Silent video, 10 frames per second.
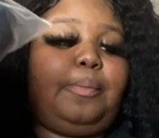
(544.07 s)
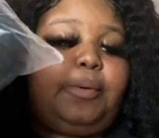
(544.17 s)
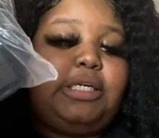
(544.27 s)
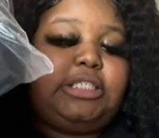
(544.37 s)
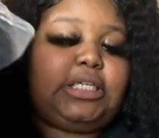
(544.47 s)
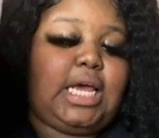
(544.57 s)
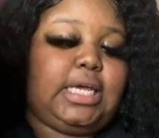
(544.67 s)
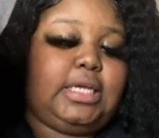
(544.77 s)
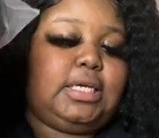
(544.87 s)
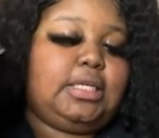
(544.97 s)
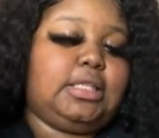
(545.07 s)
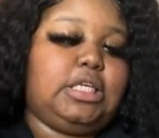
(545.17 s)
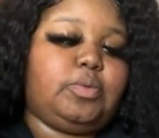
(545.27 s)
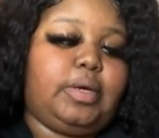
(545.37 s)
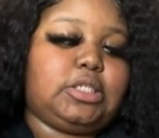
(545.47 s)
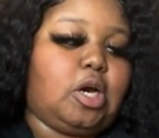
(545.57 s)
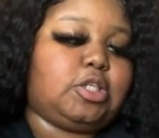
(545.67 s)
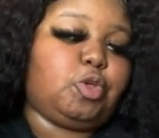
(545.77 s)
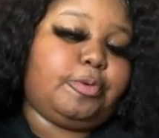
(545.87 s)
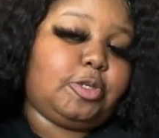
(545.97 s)
appreciate it. These wigs are
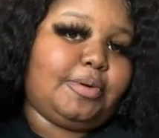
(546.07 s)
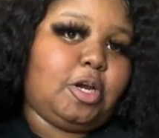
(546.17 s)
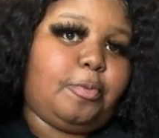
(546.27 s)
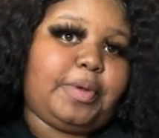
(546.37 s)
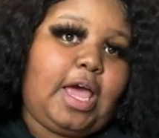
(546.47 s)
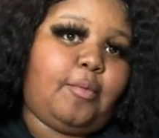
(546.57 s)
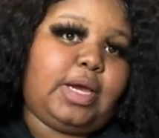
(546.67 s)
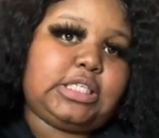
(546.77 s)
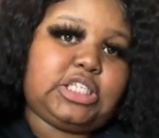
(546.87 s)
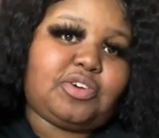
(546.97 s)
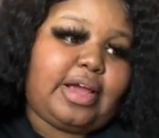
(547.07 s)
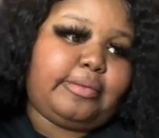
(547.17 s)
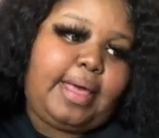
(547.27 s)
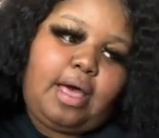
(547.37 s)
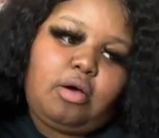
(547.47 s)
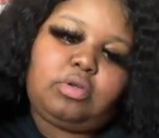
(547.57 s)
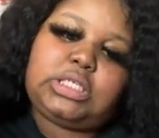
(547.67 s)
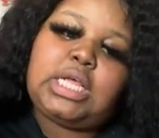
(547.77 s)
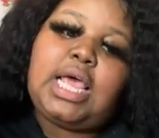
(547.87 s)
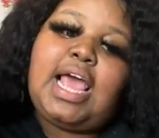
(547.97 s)
super, super dope. Can't wait to try them out.
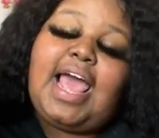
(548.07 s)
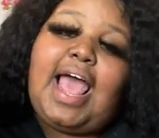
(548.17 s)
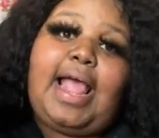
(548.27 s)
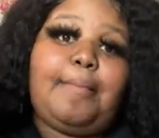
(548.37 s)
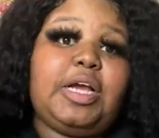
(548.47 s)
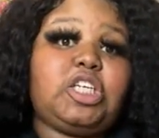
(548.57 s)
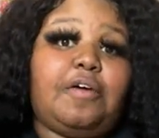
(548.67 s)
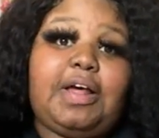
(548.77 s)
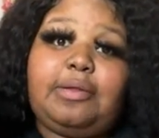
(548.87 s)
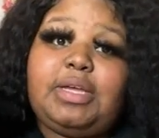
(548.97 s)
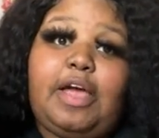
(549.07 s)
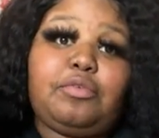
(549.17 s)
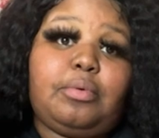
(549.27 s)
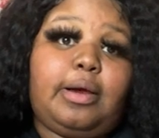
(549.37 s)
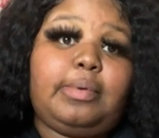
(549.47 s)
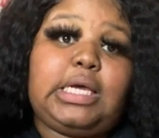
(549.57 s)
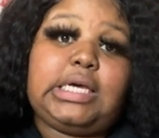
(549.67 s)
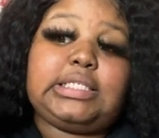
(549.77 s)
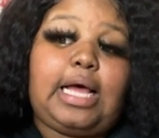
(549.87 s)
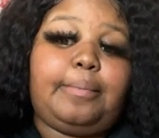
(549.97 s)
And make sure y'all follow me everywhere
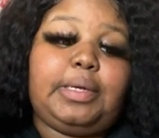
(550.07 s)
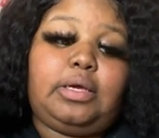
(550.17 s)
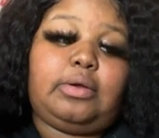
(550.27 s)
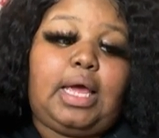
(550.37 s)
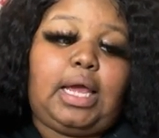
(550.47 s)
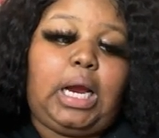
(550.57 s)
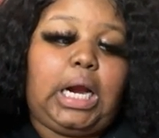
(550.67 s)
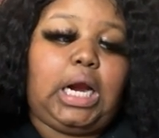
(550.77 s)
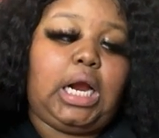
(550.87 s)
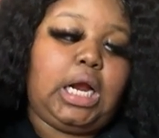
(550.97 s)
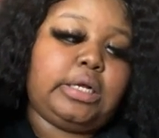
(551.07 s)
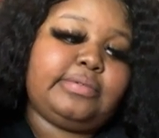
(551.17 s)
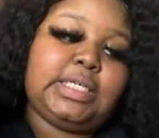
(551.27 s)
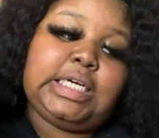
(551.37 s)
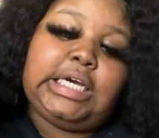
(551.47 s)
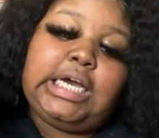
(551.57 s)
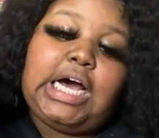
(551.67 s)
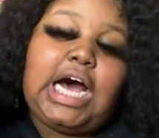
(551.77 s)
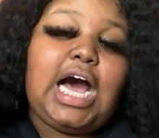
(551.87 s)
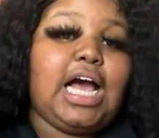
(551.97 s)
because I'll be here like air.
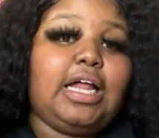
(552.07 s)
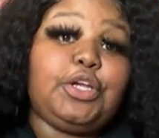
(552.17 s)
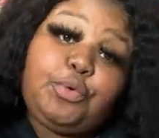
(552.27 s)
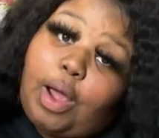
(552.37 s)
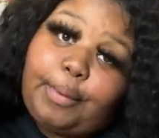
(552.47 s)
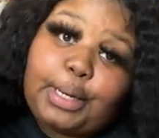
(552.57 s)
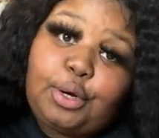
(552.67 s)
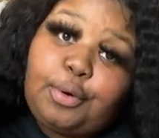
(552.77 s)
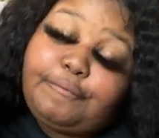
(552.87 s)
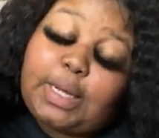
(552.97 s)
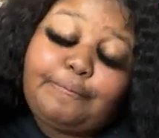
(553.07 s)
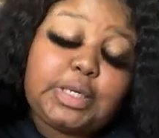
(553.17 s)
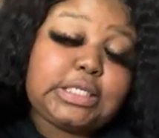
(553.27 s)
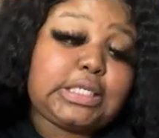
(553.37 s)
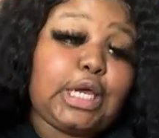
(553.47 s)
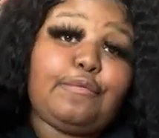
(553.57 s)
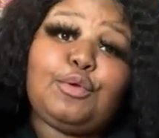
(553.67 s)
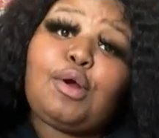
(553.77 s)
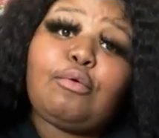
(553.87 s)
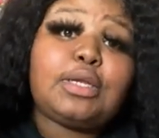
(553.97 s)
You already know what the fuck I'm finna say. If you
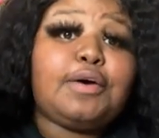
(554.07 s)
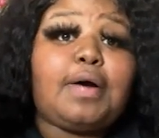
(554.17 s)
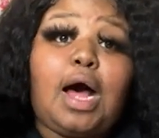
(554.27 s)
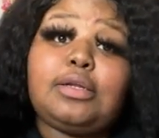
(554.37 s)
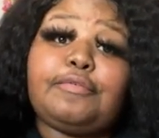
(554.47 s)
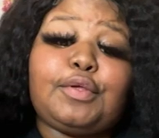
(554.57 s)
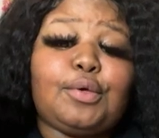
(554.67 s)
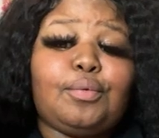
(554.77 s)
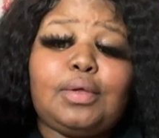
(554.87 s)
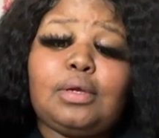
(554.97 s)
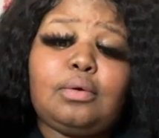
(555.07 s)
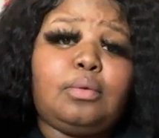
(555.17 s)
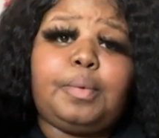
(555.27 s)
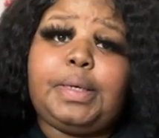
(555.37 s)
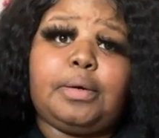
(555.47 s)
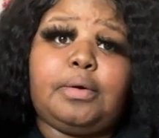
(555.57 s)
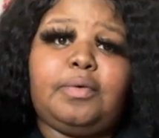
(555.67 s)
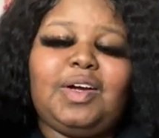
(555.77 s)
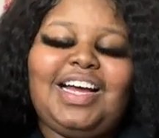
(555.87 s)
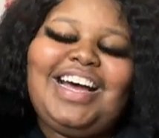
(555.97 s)
don't love all of you, then who will?
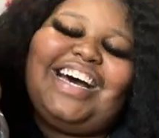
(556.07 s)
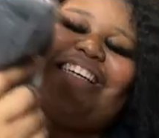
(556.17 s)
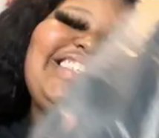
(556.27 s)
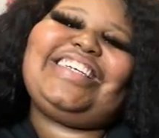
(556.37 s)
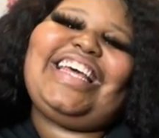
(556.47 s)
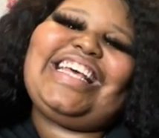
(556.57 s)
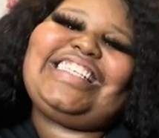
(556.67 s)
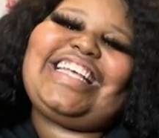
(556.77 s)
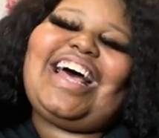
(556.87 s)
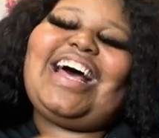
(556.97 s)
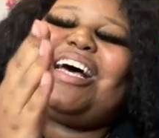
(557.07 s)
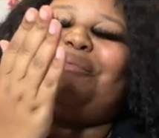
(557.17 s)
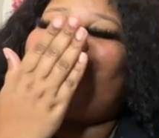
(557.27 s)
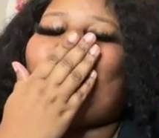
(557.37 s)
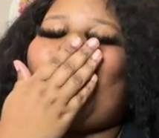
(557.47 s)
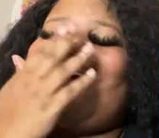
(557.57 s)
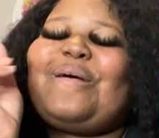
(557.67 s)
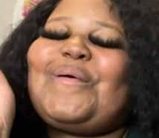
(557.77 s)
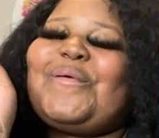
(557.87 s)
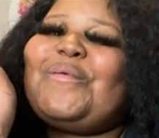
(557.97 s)
Until next time,
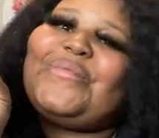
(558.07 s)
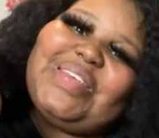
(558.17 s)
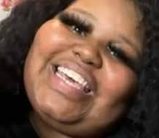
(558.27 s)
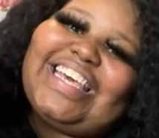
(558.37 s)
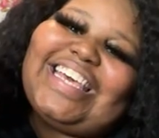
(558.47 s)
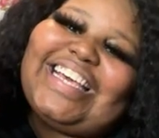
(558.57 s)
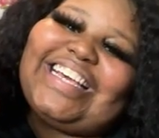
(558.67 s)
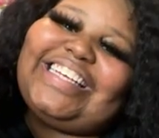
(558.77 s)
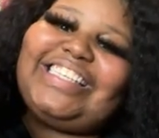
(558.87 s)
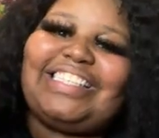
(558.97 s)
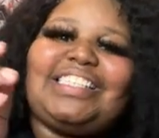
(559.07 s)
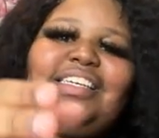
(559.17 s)
peace. That's